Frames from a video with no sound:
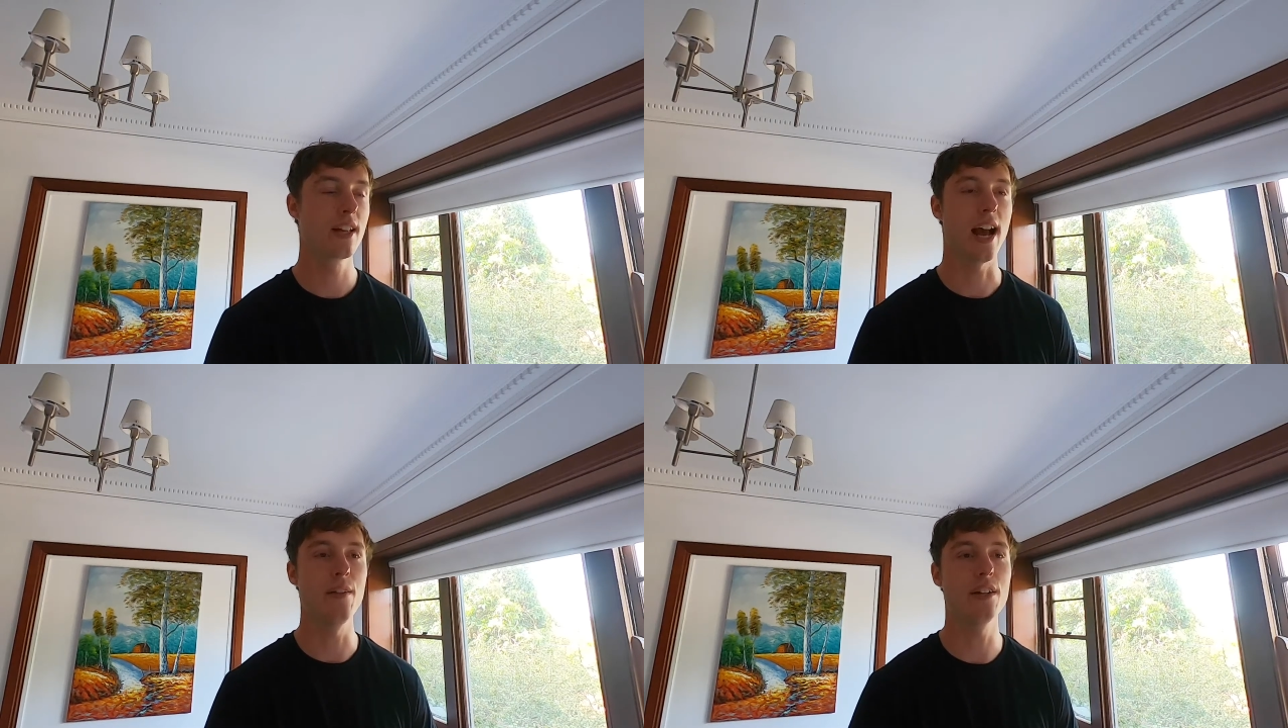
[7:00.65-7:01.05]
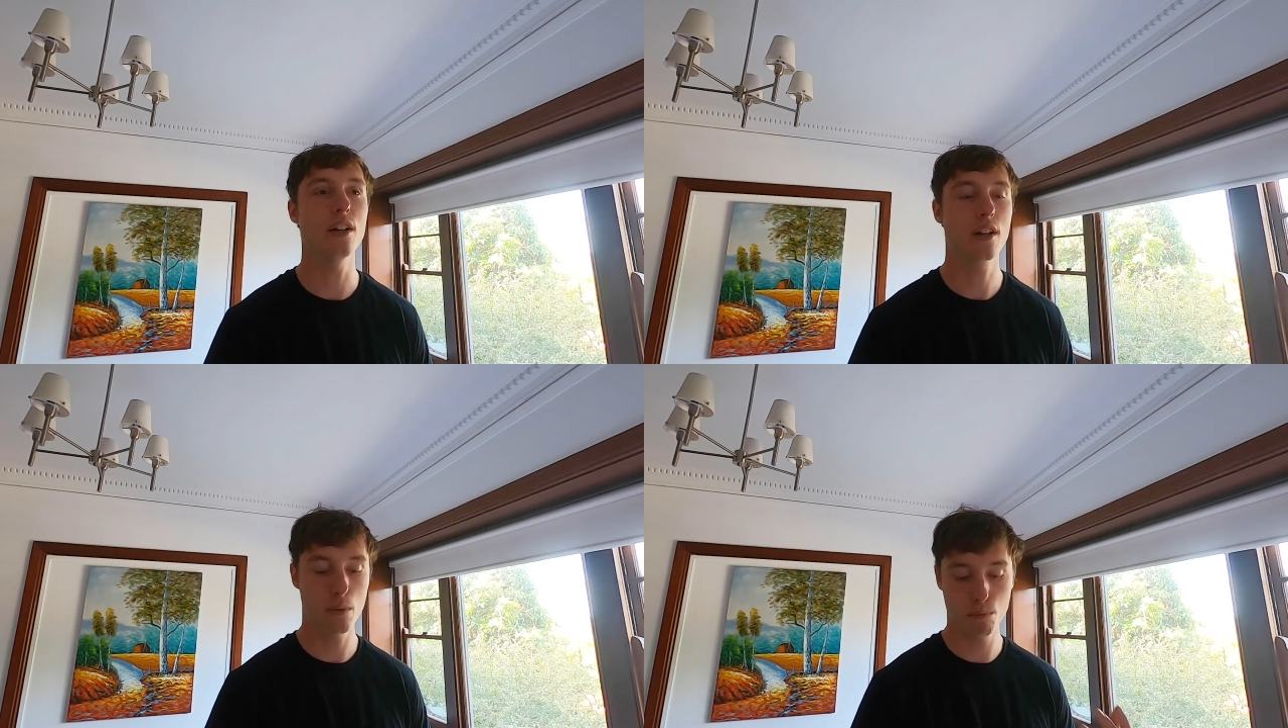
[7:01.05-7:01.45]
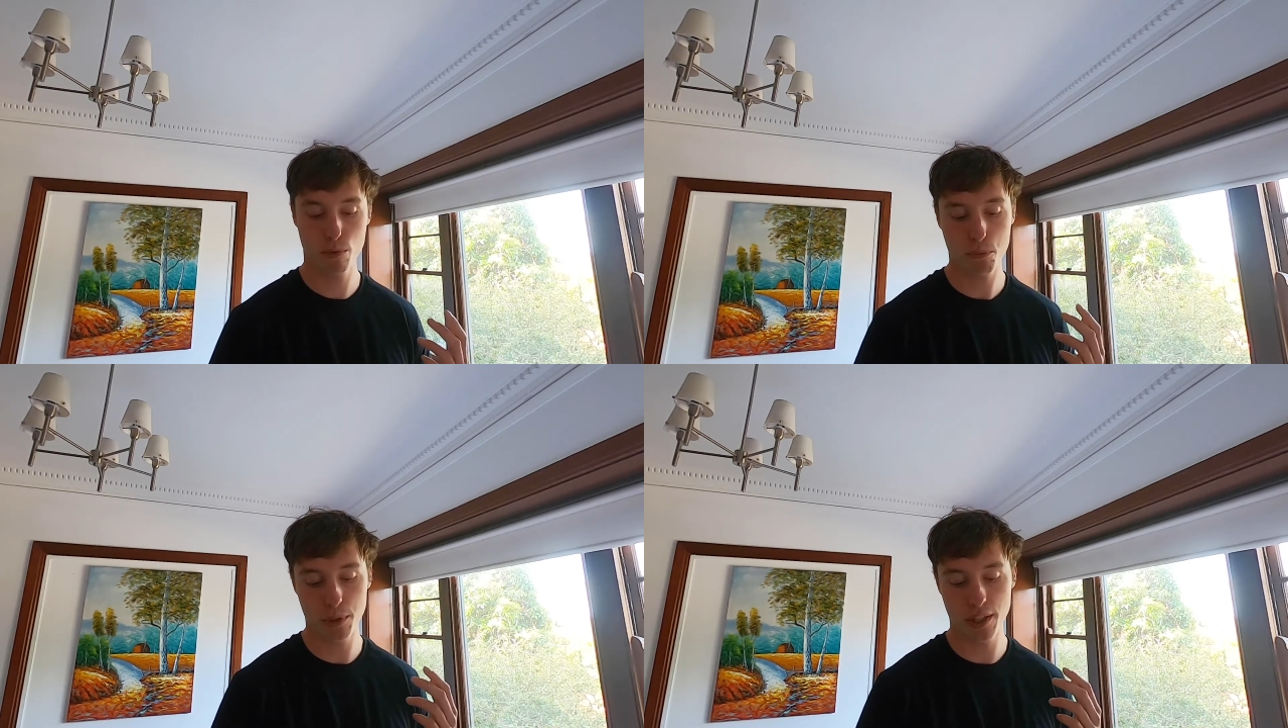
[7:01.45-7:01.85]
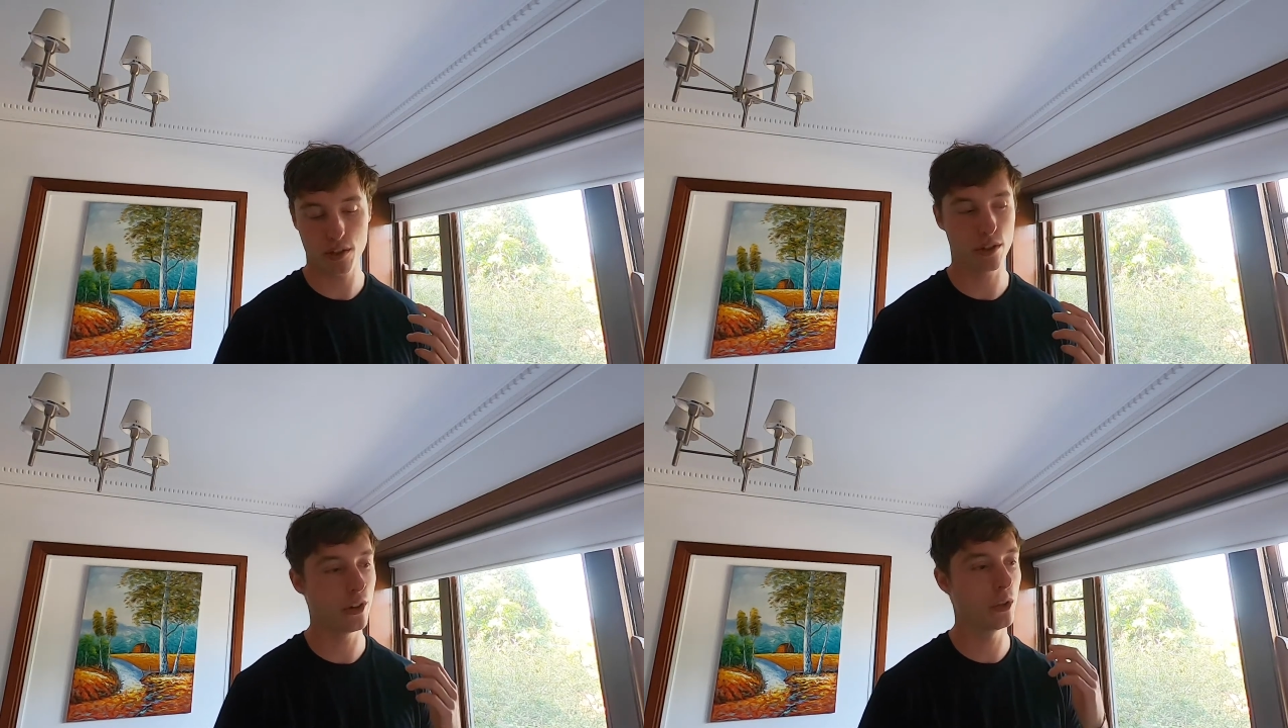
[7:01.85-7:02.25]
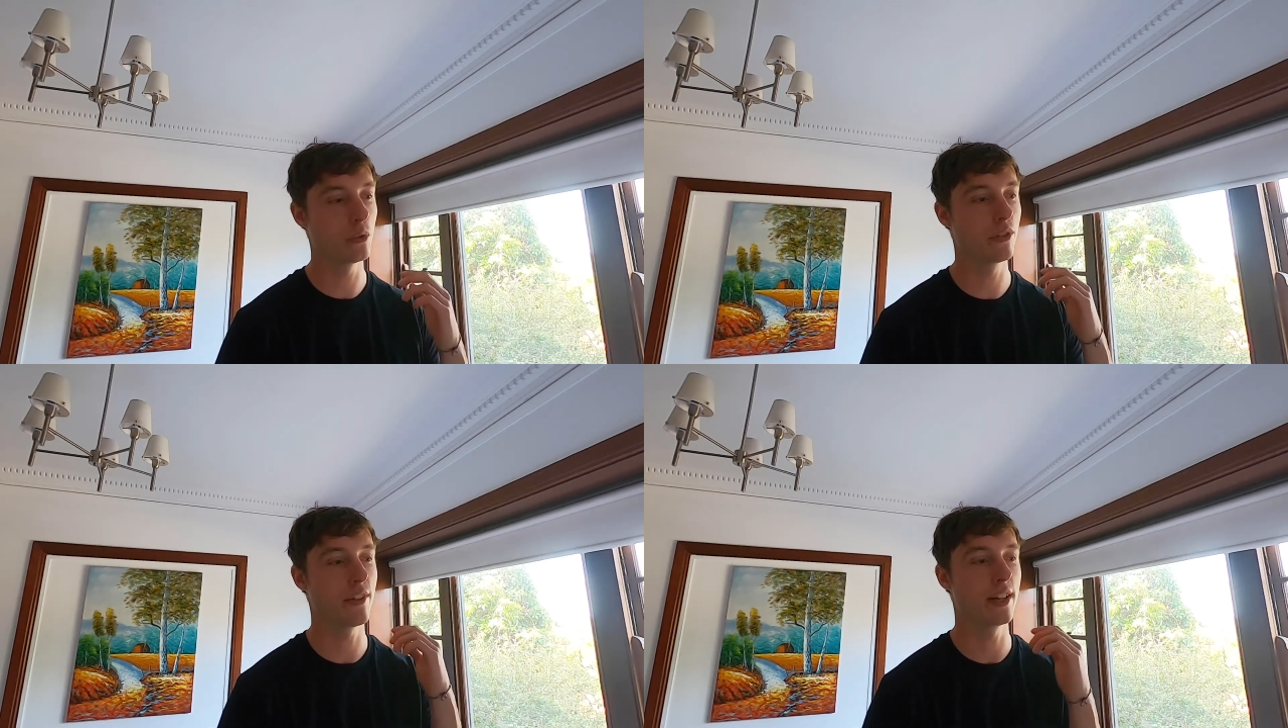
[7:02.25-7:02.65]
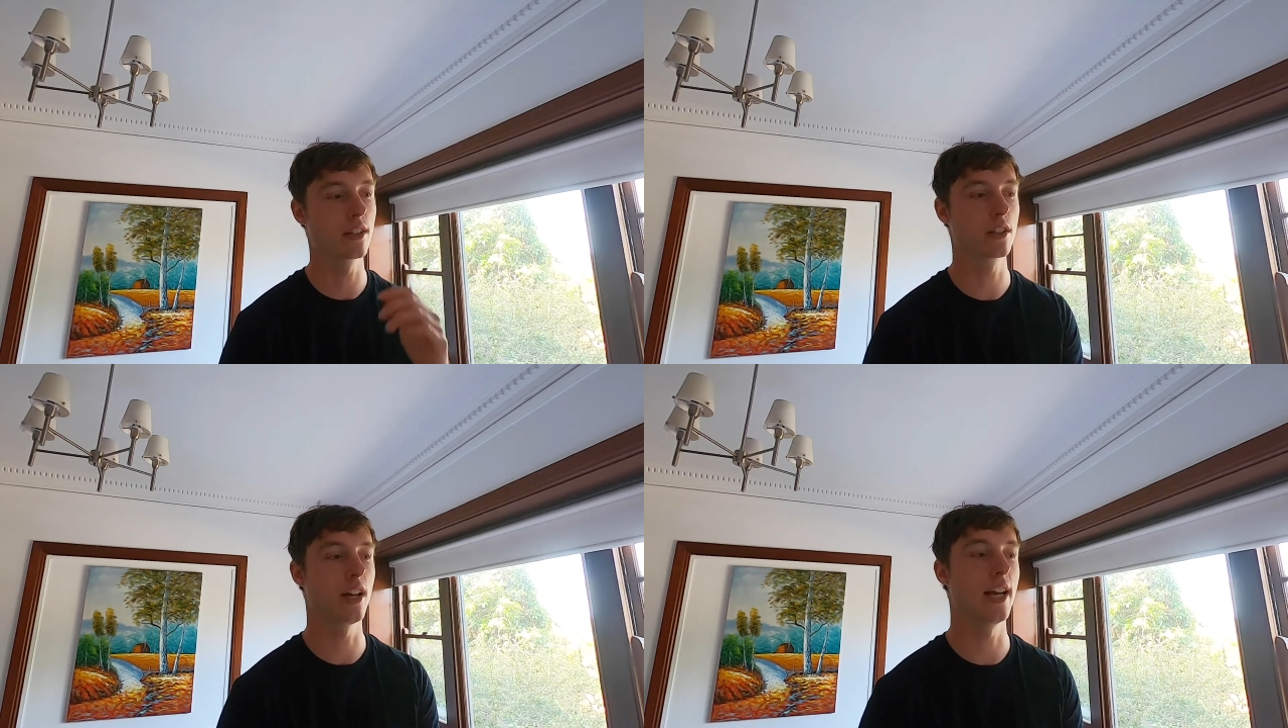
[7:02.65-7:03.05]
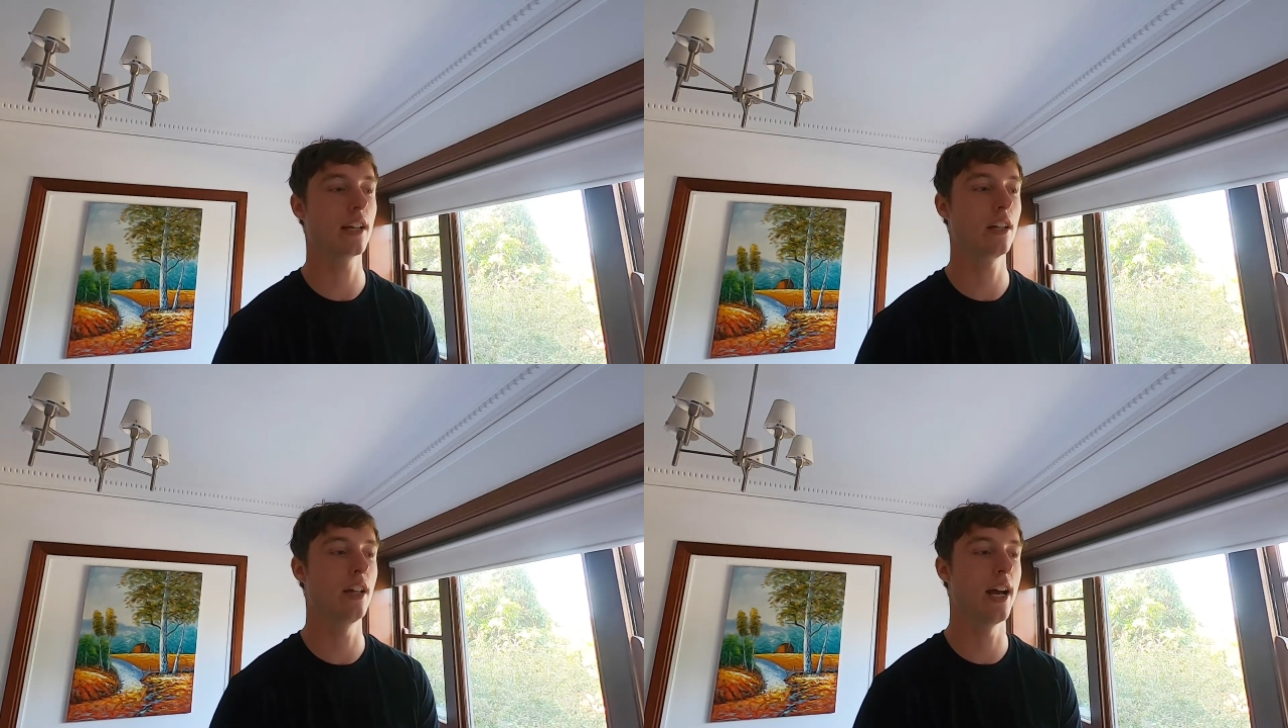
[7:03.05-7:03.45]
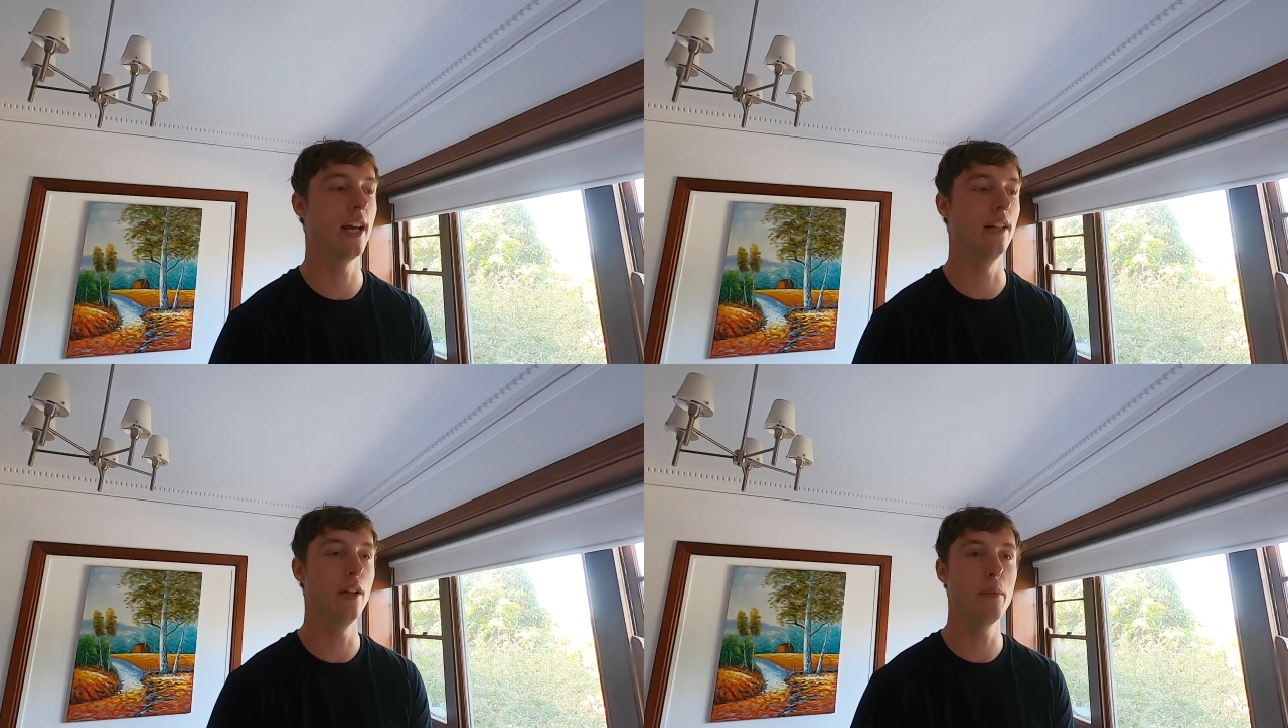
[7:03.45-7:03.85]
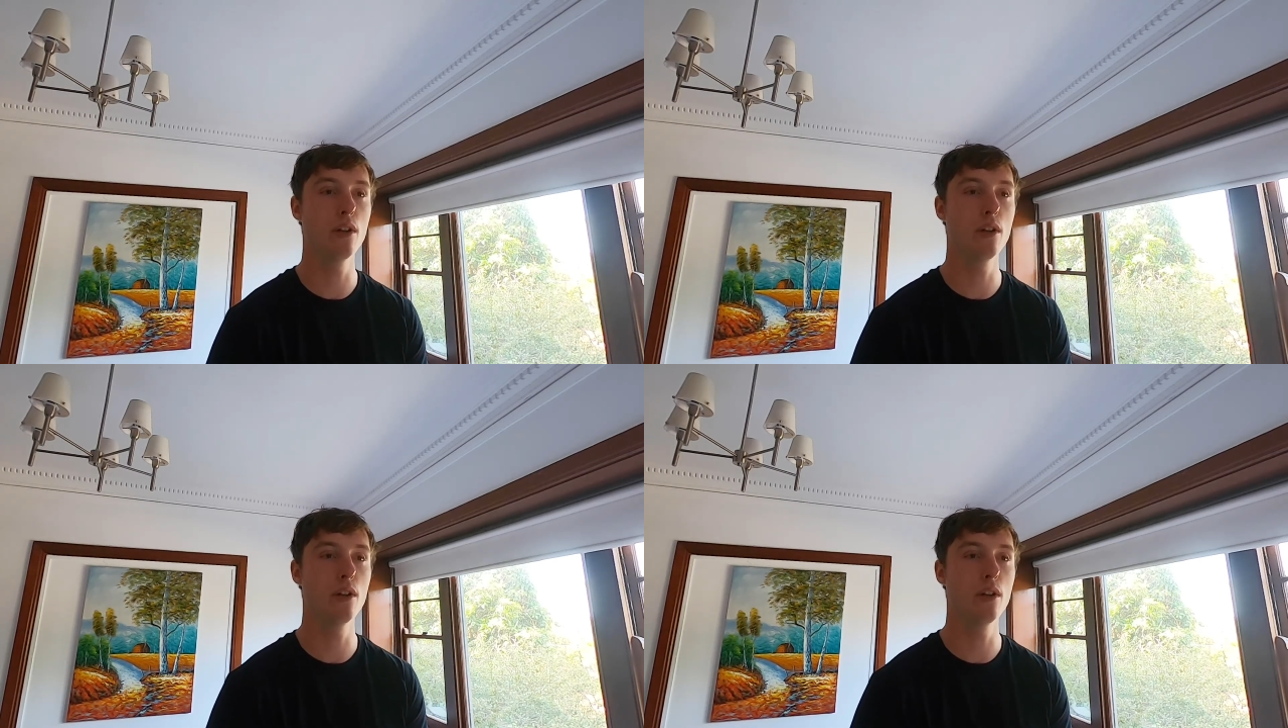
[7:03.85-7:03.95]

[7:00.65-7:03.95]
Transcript: And it comes pre-installed with things like limit